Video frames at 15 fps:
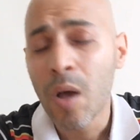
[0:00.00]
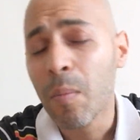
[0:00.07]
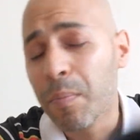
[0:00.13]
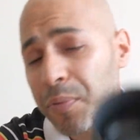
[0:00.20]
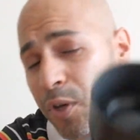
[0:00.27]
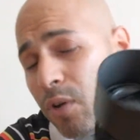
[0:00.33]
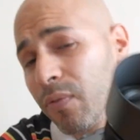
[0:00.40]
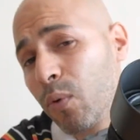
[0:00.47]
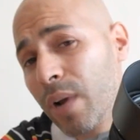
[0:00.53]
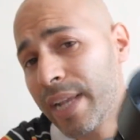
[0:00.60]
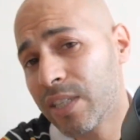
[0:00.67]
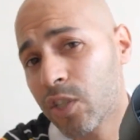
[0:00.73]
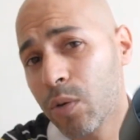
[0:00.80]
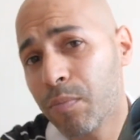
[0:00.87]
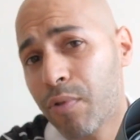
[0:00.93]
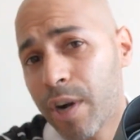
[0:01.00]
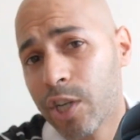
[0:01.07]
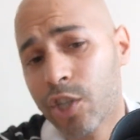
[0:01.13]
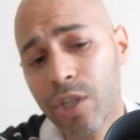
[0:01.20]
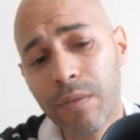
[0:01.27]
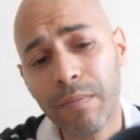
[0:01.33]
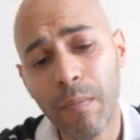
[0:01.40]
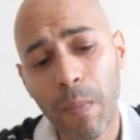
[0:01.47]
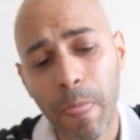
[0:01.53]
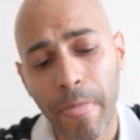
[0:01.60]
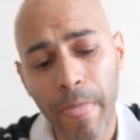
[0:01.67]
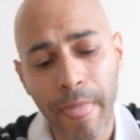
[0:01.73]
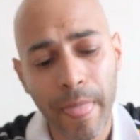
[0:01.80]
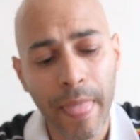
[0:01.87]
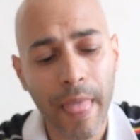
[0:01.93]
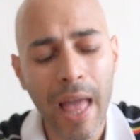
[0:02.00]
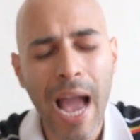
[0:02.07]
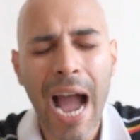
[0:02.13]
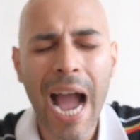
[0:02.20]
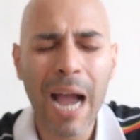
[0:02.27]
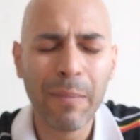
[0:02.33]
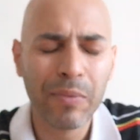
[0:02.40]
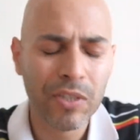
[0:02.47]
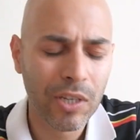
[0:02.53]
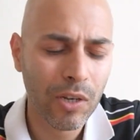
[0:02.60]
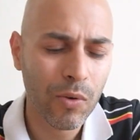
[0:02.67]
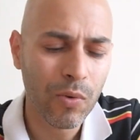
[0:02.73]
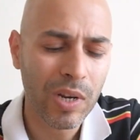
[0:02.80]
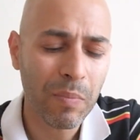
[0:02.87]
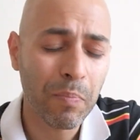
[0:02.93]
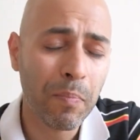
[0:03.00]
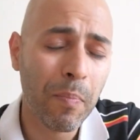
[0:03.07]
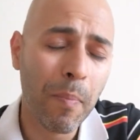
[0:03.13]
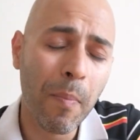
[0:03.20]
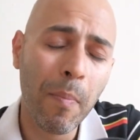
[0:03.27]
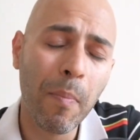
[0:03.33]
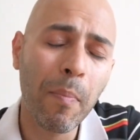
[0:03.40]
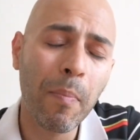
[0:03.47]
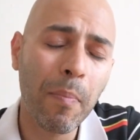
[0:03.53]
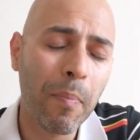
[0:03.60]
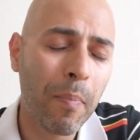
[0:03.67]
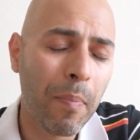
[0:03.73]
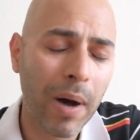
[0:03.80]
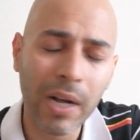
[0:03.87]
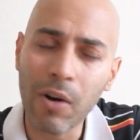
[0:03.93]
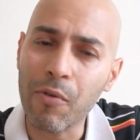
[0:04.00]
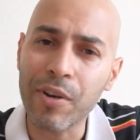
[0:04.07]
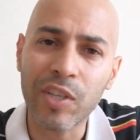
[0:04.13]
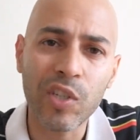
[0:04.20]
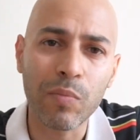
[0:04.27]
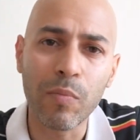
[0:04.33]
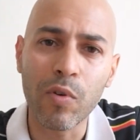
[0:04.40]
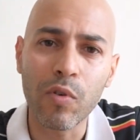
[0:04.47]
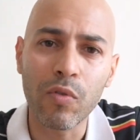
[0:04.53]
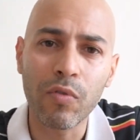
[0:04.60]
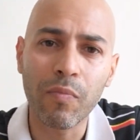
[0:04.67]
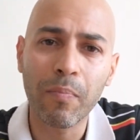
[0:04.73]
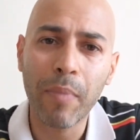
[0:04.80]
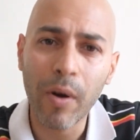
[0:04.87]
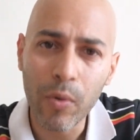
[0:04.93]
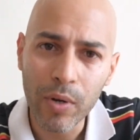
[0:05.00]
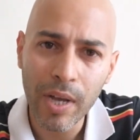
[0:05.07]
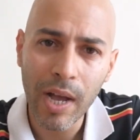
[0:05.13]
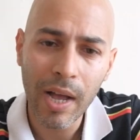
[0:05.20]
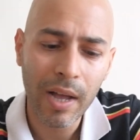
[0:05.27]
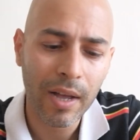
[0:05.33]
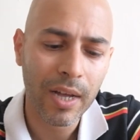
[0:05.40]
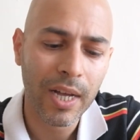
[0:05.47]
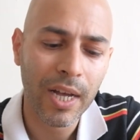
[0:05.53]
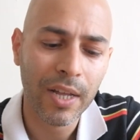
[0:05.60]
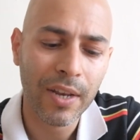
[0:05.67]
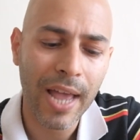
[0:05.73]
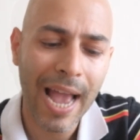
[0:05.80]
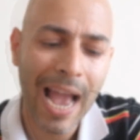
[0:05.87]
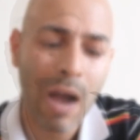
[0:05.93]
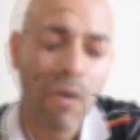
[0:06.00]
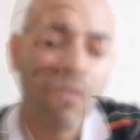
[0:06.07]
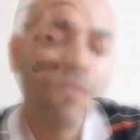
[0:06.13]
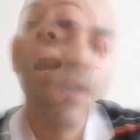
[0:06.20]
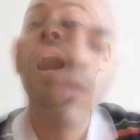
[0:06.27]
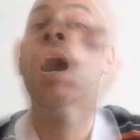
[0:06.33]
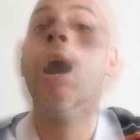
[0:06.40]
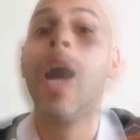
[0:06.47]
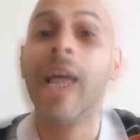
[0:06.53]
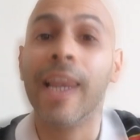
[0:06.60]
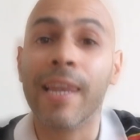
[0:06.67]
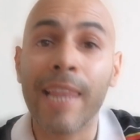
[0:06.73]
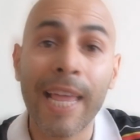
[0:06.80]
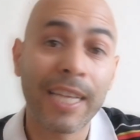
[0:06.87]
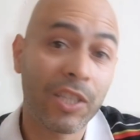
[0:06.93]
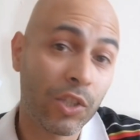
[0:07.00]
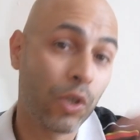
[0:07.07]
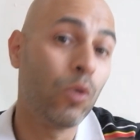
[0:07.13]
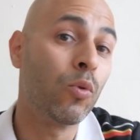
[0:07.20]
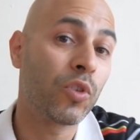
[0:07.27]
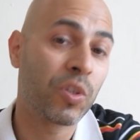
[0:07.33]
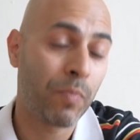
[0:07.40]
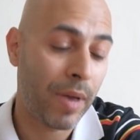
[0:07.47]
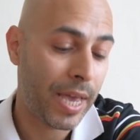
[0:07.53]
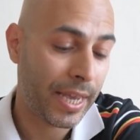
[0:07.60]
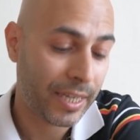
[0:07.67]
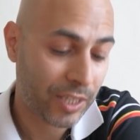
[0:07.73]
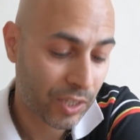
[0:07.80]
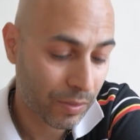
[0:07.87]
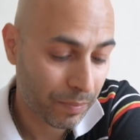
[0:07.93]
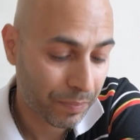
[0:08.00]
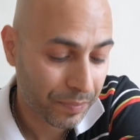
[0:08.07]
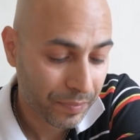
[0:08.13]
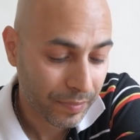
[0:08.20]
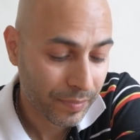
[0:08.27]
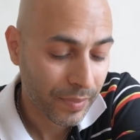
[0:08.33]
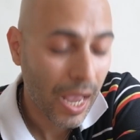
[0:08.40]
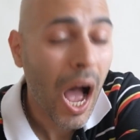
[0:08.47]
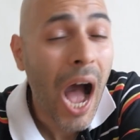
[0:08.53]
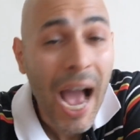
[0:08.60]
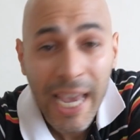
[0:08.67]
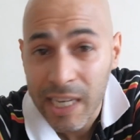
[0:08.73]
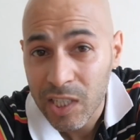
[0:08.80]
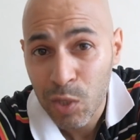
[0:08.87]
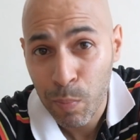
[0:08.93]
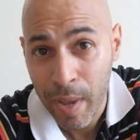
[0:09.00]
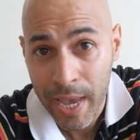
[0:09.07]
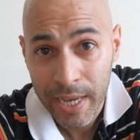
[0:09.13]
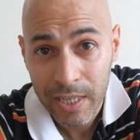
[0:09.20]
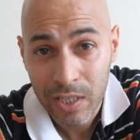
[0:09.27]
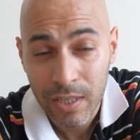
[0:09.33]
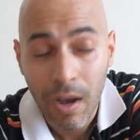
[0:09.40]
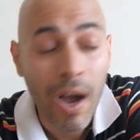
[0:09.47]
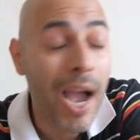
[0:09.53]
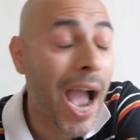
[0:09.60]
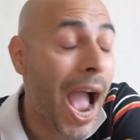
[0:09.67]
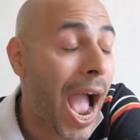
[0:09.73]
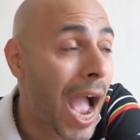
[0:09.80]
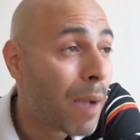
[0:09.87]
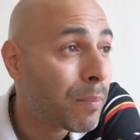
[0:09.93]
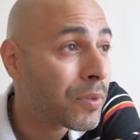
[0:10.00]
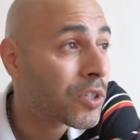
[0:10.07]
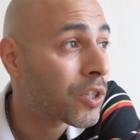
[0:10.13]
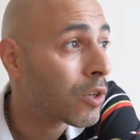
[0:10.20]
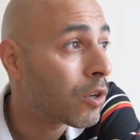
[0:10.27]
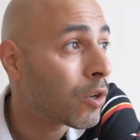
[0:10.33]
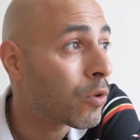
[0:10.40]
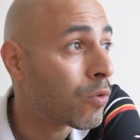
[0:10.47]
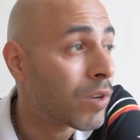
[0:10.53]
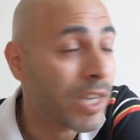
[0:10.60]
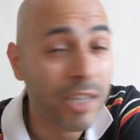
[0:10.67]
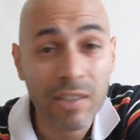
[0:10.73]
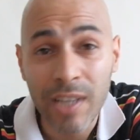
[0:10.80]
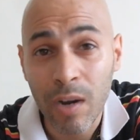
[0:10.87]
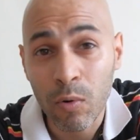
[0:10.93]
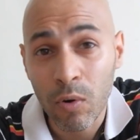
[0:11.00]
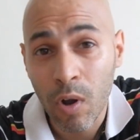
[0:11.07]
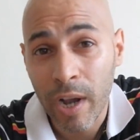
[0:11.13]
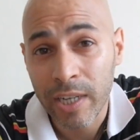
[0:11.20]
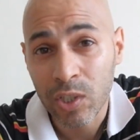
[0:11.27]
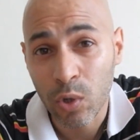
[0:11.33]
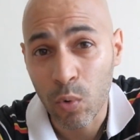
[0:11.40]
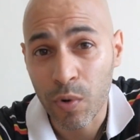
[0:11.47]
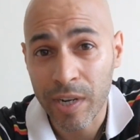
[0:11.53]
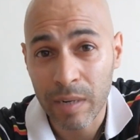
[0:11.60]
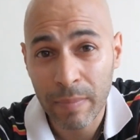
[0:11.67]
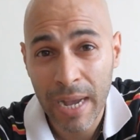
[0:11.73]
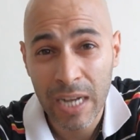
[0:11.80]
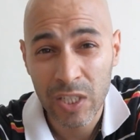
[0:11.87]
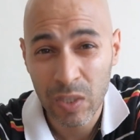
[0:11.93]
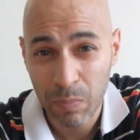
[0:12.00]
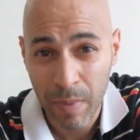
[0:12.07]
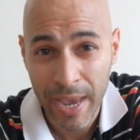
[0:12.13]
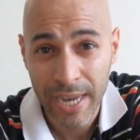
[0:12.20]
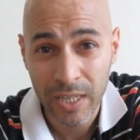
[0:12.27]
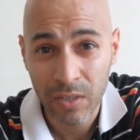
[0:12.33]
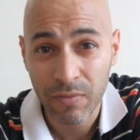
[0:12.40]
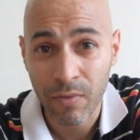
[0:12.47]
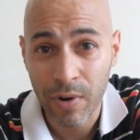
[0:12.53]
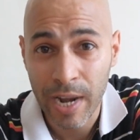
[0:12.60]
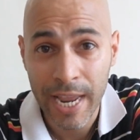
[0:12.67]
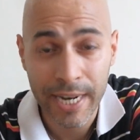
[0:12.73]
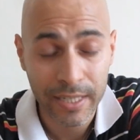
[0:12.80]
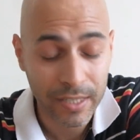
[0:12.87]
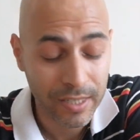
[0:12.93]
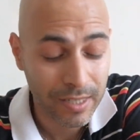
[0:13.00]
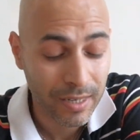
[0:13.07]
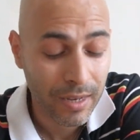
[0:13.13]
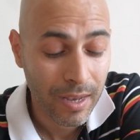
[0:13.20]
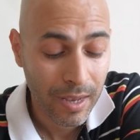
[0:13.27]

Beautiful lens compression, absolutely buttery smooth bokeh and out of focus areas. Let's talk specs. I hate specs. I absolutely don't like talking about specs for a lens,